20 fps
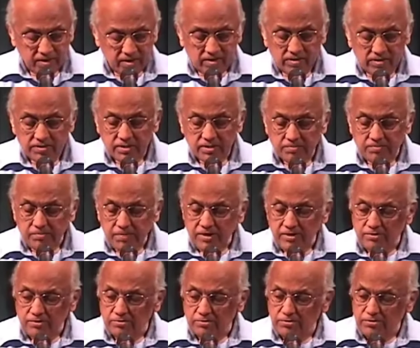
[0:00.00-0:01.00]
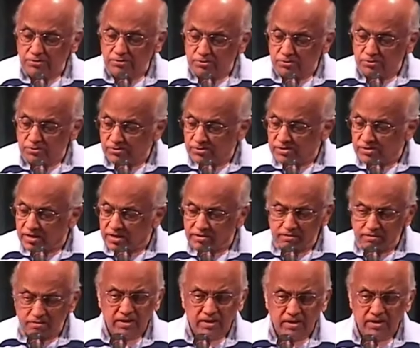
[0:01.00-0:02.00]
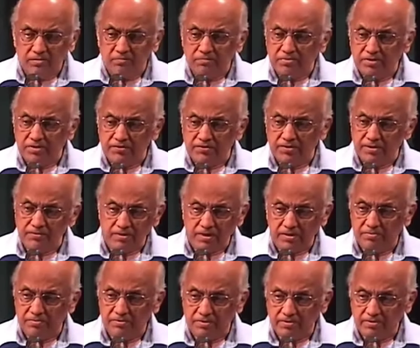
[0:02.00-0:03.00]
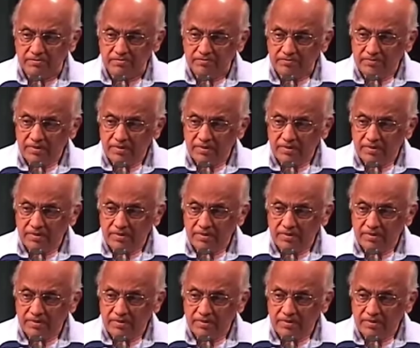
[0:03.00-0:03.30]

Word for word: submit to two thoroughly imperfect people